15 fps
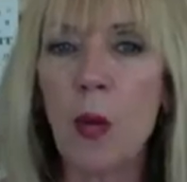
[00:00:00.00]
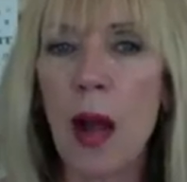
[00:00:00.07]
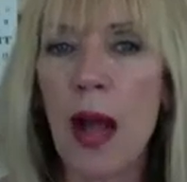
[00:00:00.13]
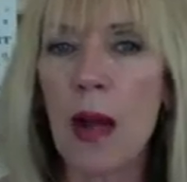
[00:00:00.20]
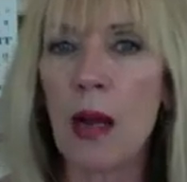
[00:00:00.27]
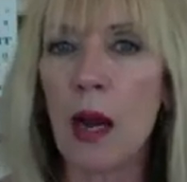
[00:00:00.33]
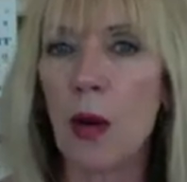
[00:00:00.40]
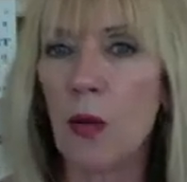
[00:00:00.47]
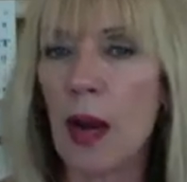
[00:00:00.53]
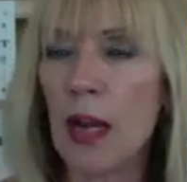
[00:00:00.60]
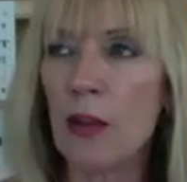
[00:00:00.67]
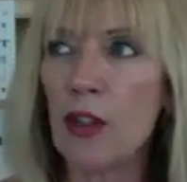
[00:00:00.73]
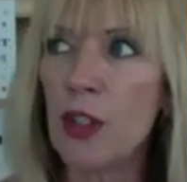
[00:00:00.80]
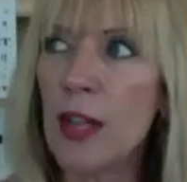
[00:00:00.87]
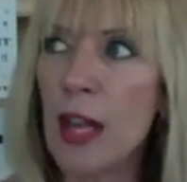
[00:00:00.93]

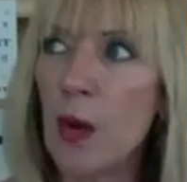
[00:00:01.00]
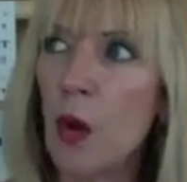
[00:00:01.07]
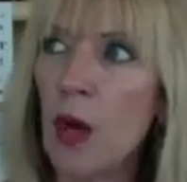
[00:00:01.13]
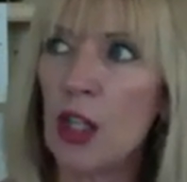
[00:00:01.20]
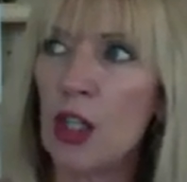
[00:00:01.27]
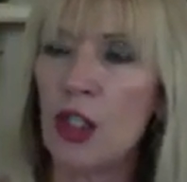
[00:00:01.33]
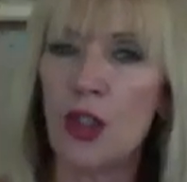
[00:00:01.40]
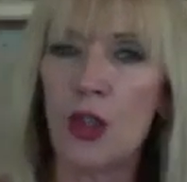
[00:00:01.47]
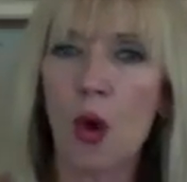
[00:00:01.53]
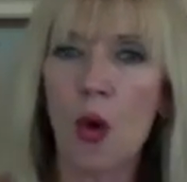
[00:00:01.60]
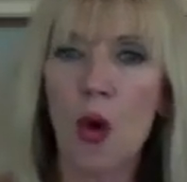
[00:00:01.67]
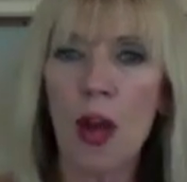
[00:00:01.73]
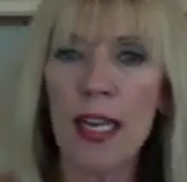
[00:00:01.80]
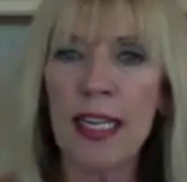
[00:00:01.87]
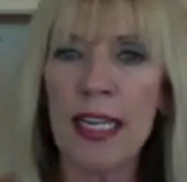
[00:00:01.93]
around you, they want to
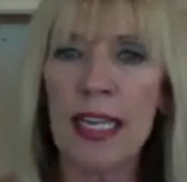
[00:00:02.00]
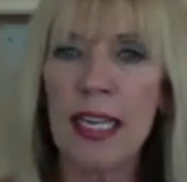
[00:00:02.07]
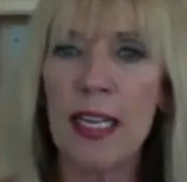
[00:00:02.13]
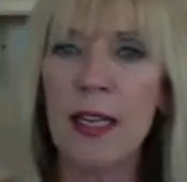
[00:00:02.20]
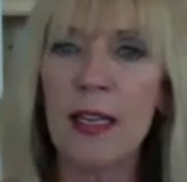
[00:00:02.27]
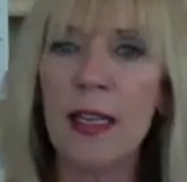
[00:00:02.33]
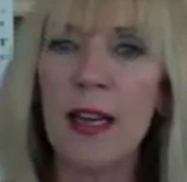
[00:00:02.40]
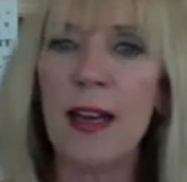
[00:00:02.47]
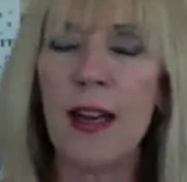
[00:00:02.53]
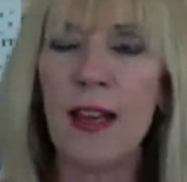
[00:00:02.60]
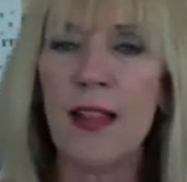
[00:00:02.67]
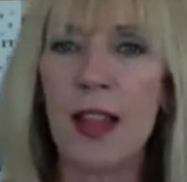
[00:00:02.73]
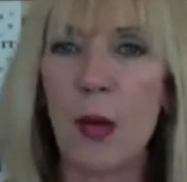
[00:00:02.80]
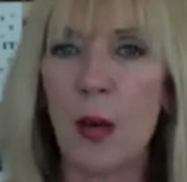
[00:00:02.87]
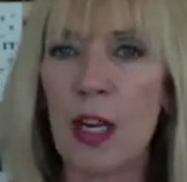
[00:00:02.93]
join in.
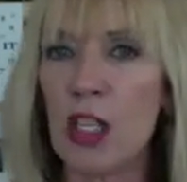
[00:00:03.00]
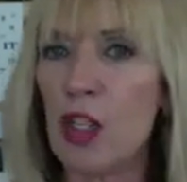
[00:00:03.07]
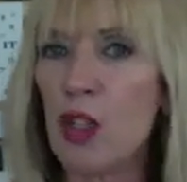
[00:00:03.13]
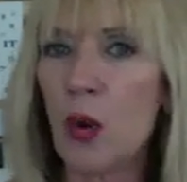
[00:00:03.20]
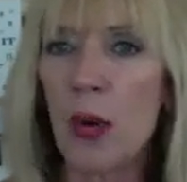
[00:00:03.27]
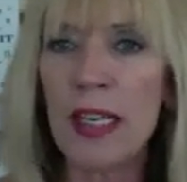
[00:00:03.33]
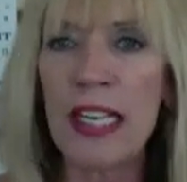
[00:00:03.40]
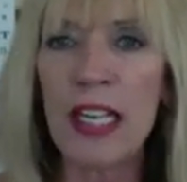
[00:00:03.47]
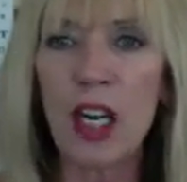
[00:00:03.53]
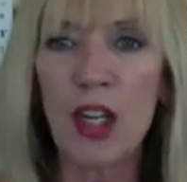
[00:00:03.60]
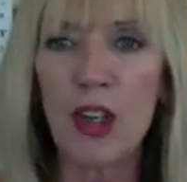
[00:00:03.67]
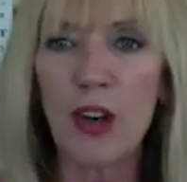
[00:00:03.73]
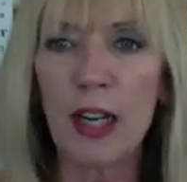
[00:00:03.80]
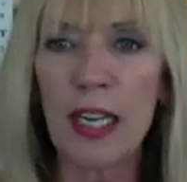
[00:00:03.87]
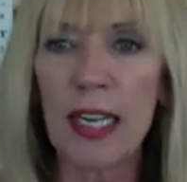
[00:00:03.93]
They want to join in on
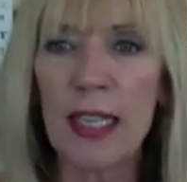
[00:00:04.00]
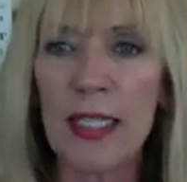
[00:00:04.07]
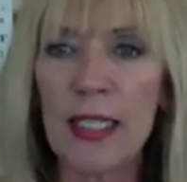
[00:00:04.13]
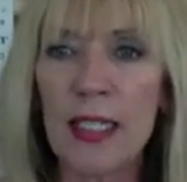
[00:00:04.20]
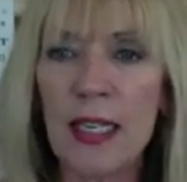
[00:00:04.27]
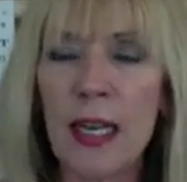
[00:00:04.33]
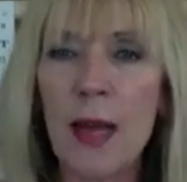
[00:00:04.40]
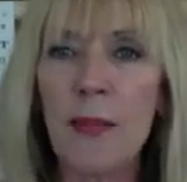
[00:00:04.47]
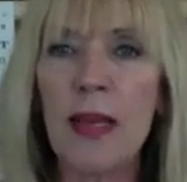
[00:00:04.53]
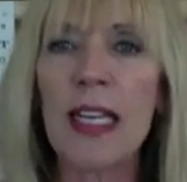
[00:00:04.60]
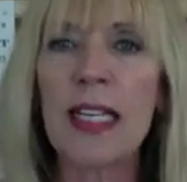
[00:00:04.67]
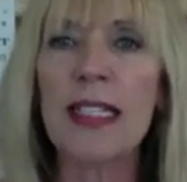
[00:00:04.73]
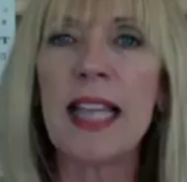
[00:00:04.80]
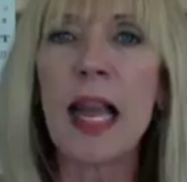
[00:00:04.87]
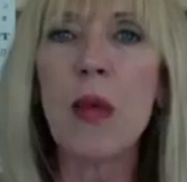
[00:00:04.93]
your it
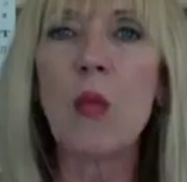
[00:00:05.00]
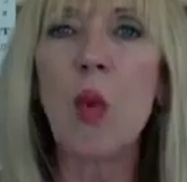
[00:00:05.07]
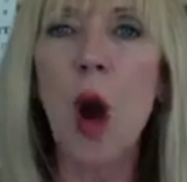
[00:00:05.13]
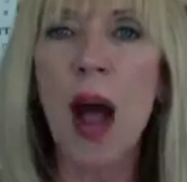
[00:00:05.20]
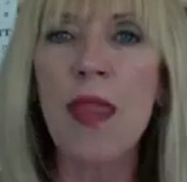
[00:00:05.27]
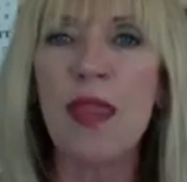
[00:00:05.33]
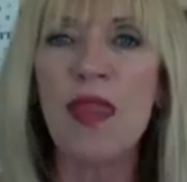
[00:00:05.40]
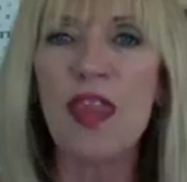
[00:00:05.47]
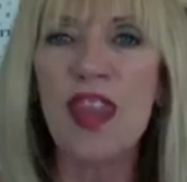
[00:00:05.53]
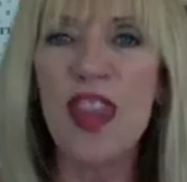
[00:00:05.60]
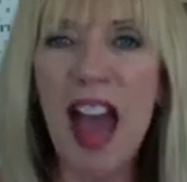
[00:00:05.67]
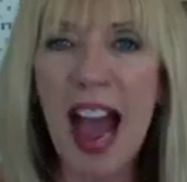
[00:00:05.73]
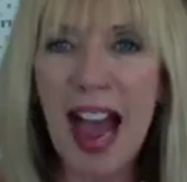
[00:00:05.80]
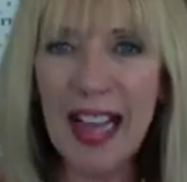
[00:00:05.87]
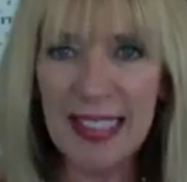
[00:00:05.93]
because they want
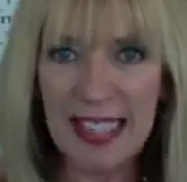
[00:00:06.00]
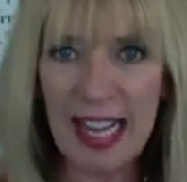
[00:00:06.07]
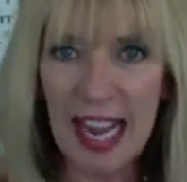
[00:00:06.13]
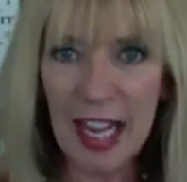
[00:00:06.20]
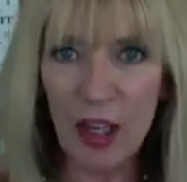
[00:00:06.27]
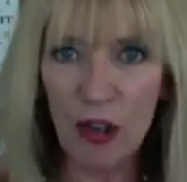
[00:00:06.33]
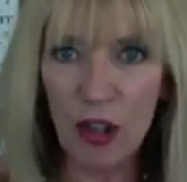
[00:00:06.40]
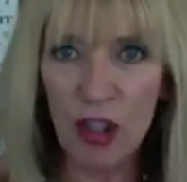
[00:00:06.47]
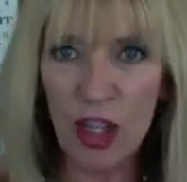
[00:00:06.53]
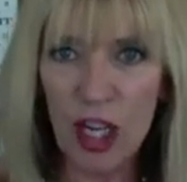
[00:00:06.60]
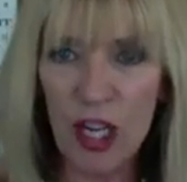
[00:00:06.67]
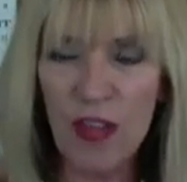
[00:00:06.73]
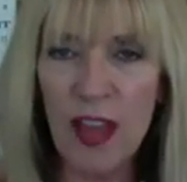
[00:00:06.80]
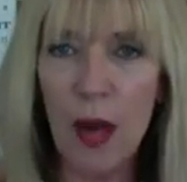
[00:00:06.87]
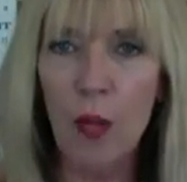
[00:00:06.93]
that
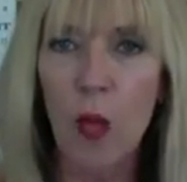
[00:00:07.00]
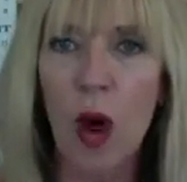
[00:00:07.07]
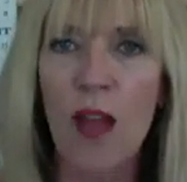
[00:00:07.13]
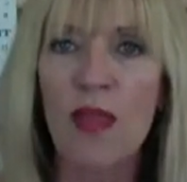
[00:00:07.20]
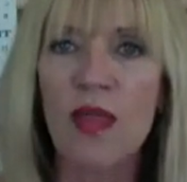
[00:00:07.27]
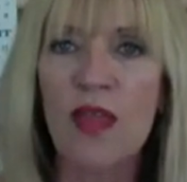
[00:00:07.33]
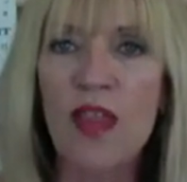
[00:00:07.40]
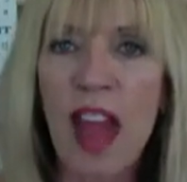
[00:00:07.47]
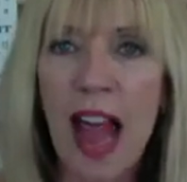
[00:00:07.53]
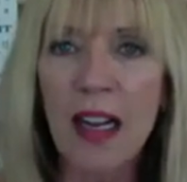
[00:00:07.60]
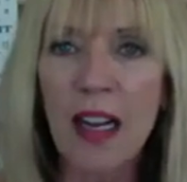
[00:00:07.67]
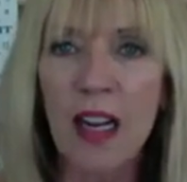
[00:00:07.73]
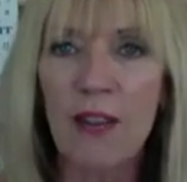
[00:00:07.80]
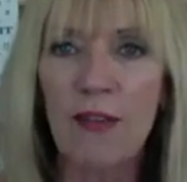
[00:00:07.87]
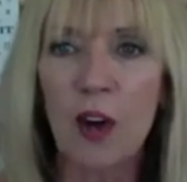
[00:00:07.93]
energy. They want that
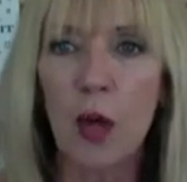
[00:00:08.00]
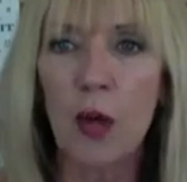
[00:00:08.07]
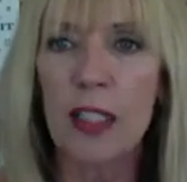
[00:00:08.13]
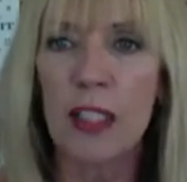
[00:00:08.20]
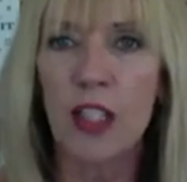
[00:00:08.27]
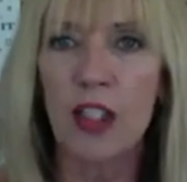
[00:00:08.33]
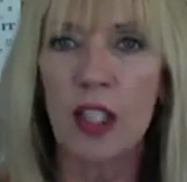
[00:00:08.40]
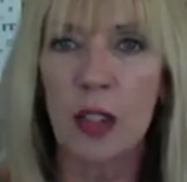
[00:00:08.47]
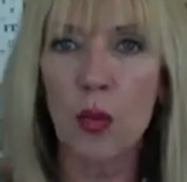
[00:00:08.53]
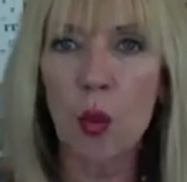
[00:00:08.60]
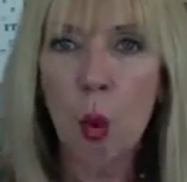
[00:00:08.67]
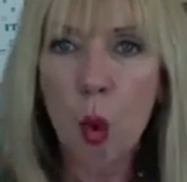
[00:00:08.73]
kind of focus to just